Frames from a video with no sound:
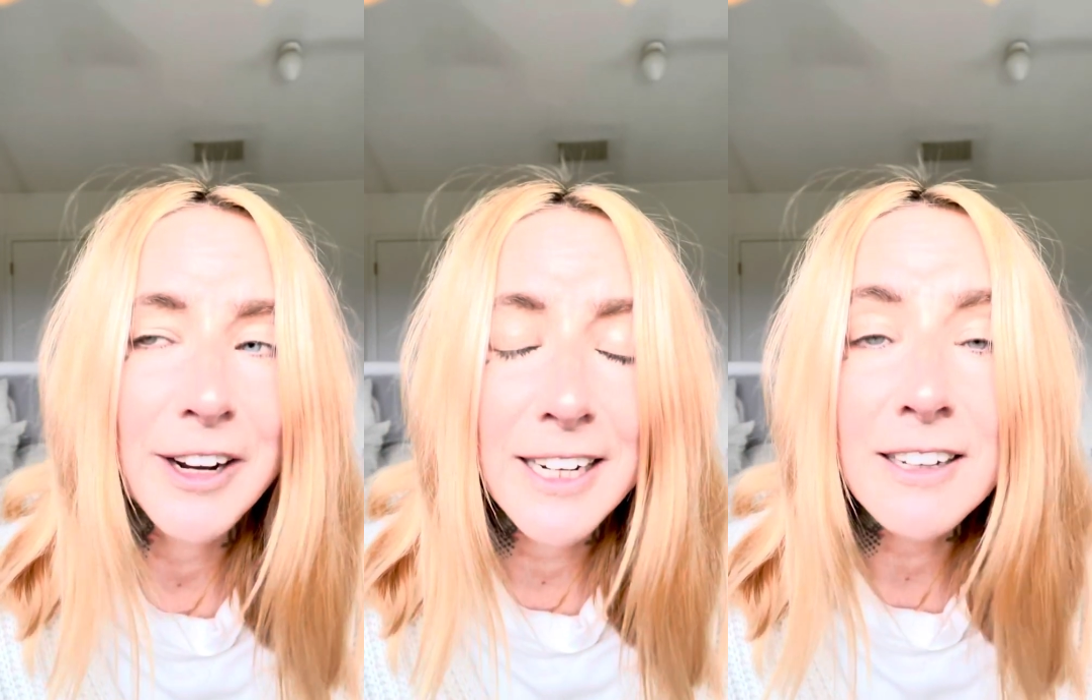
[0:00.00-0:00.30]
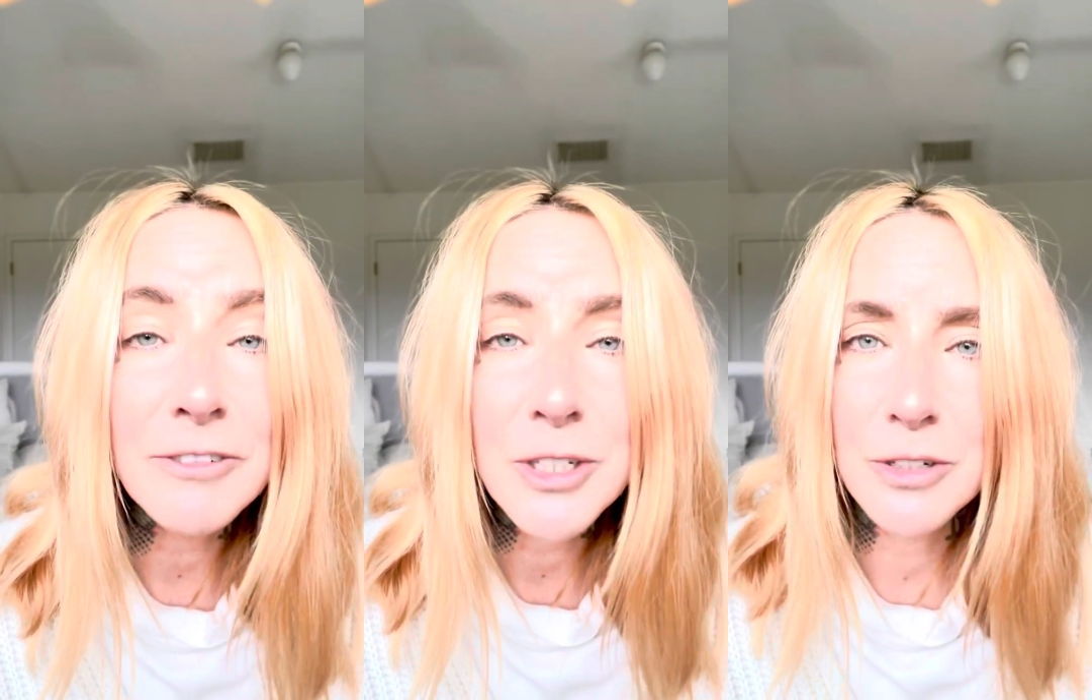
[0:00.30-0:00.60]

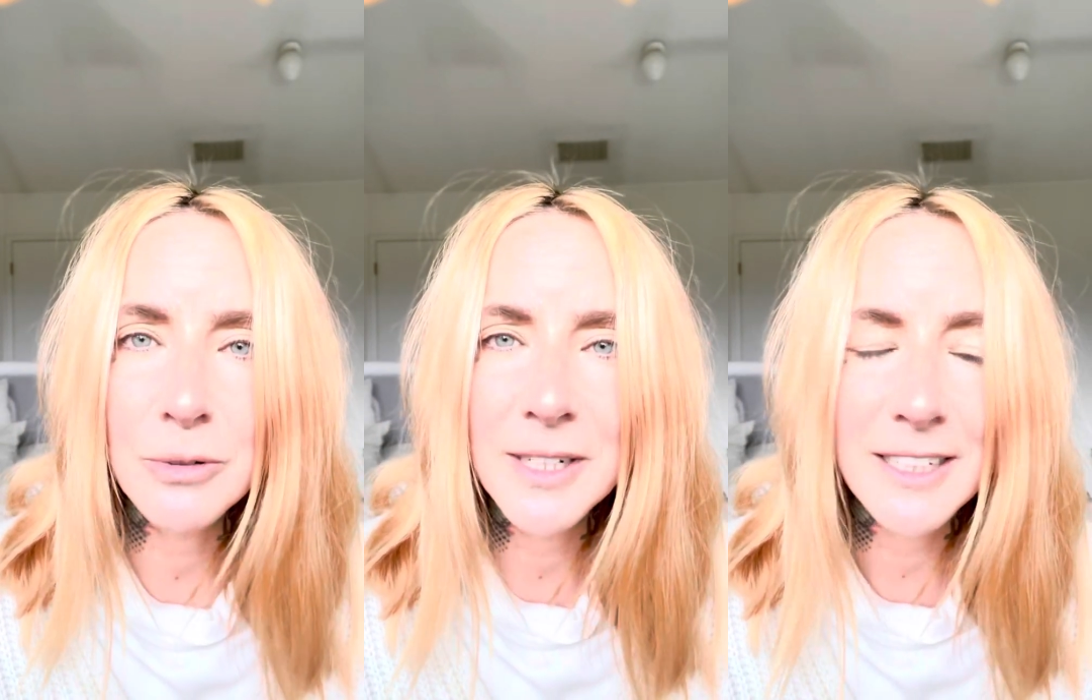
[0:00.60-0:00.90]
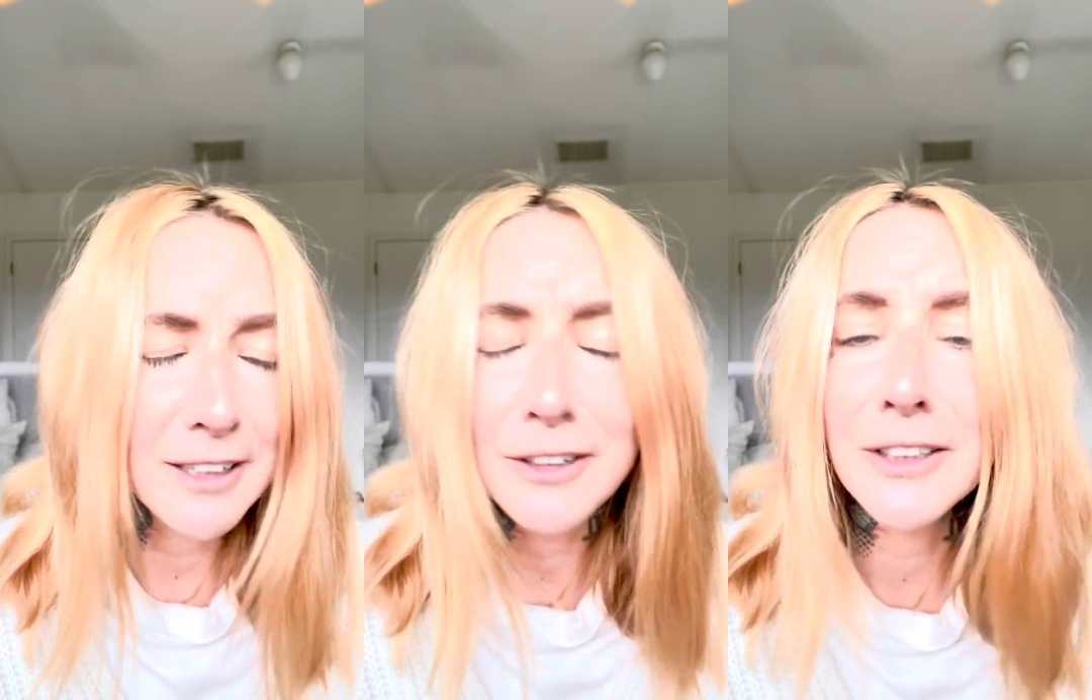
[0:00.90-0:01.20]
enough to do it,
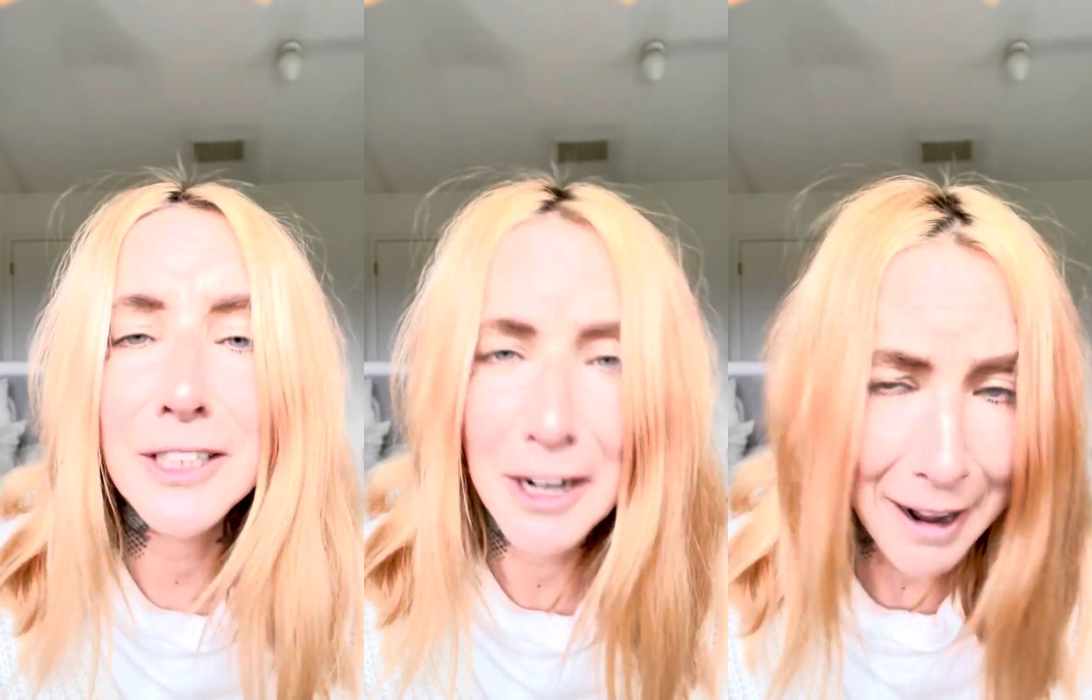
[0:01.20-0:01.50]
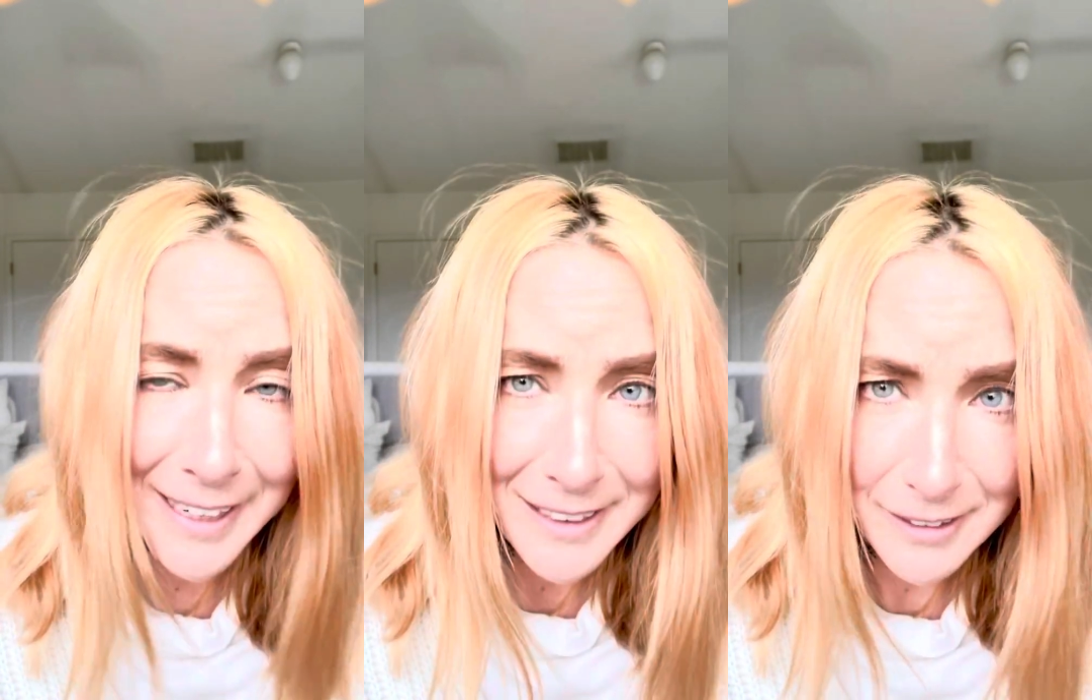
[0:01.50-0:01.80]
and you're
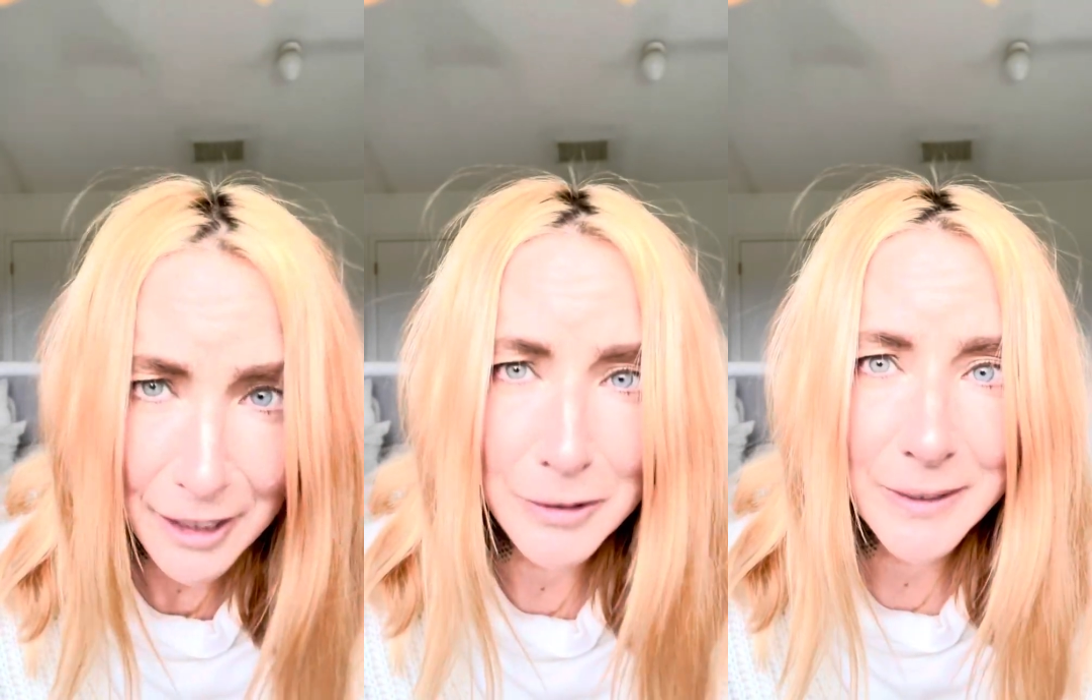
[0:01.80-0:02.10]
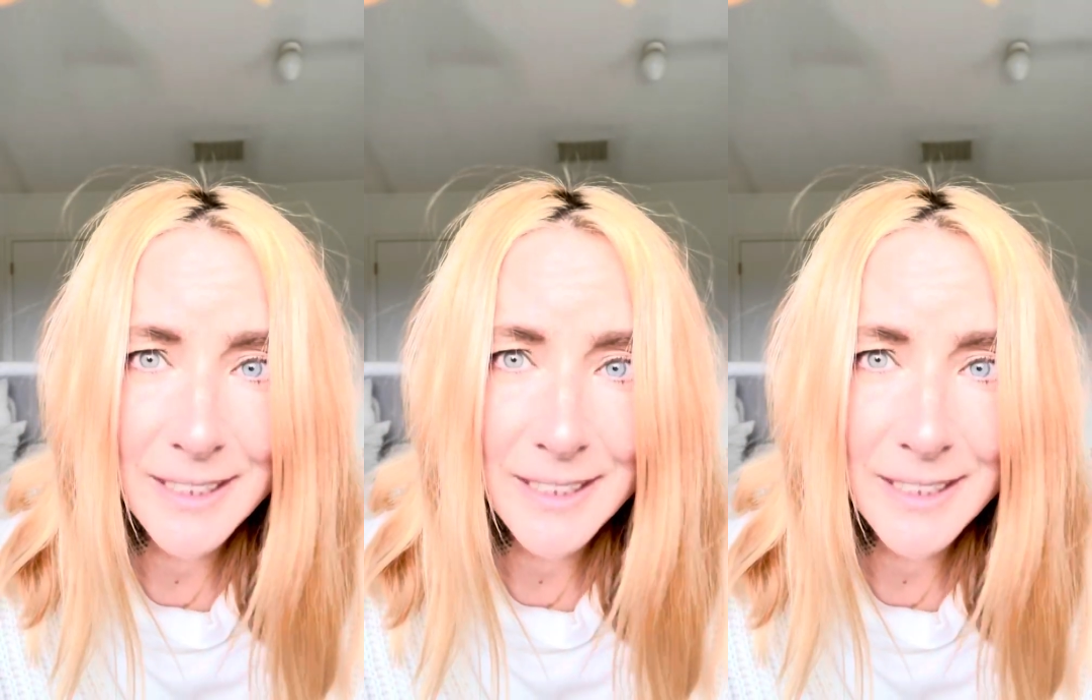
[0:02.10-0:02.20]
not alone.